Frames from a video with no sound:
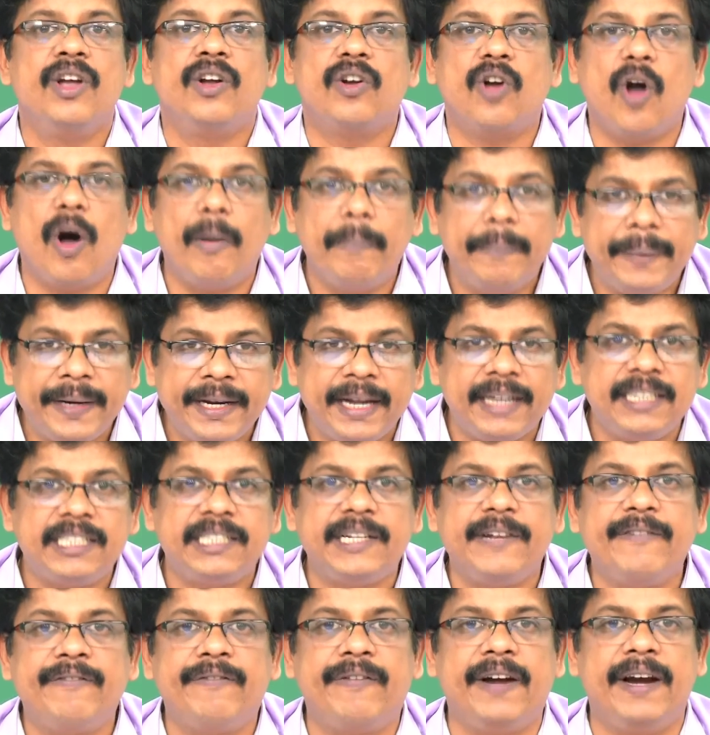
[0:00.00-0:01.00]

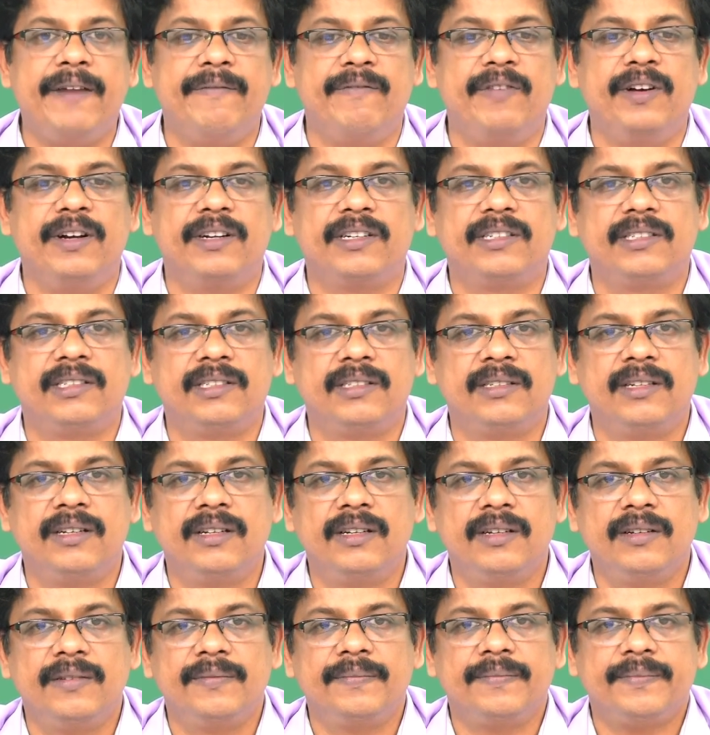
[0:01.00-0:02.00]
comprehensive frameworks.
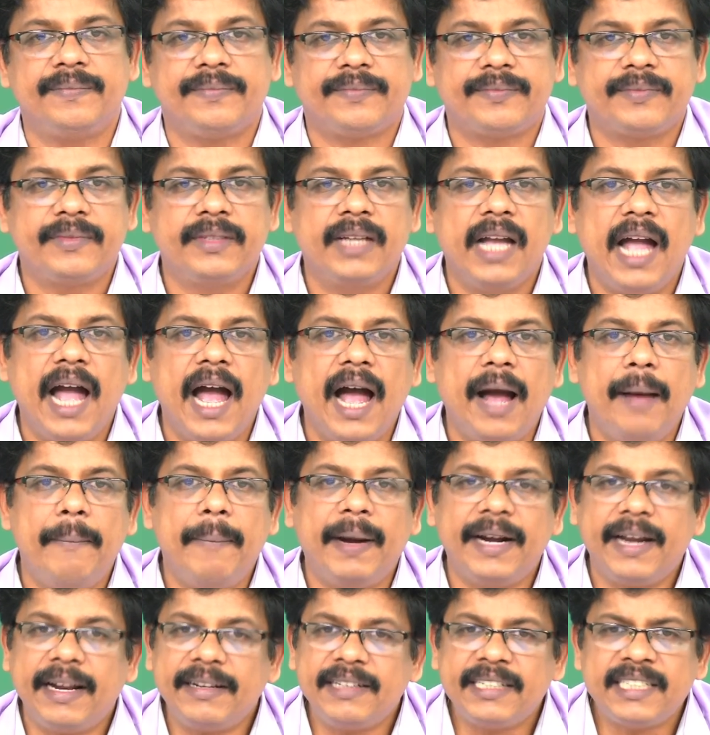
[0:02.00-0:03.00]

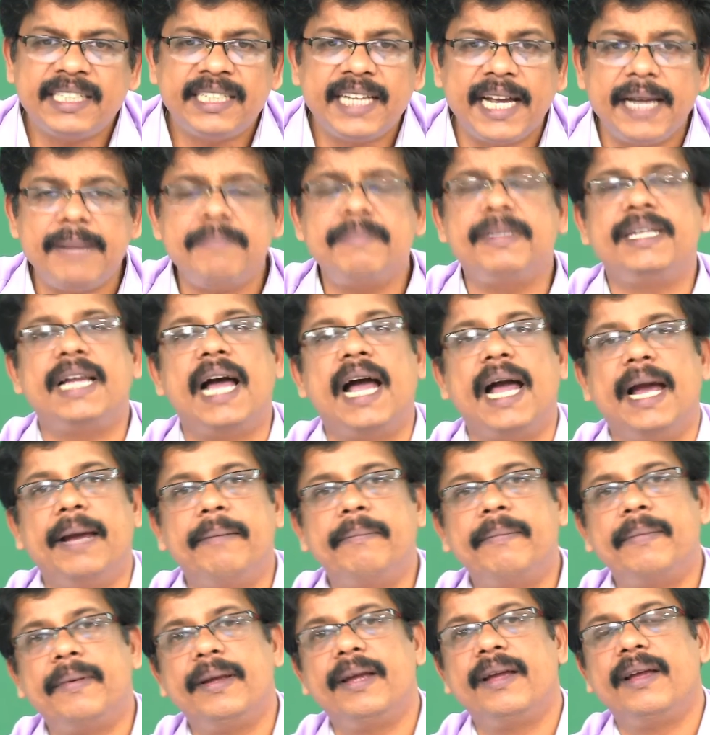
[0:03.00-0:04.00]
But at the same
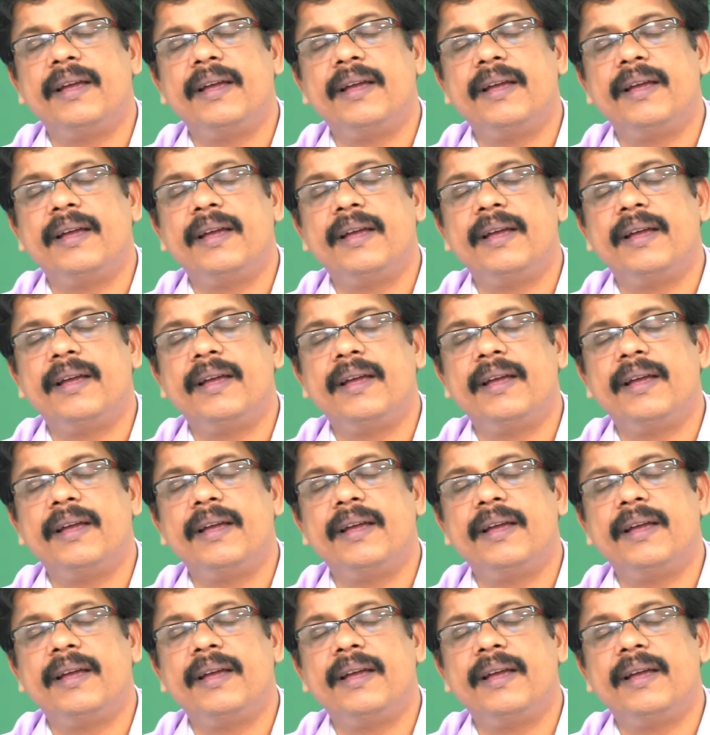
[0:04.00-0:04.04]
time,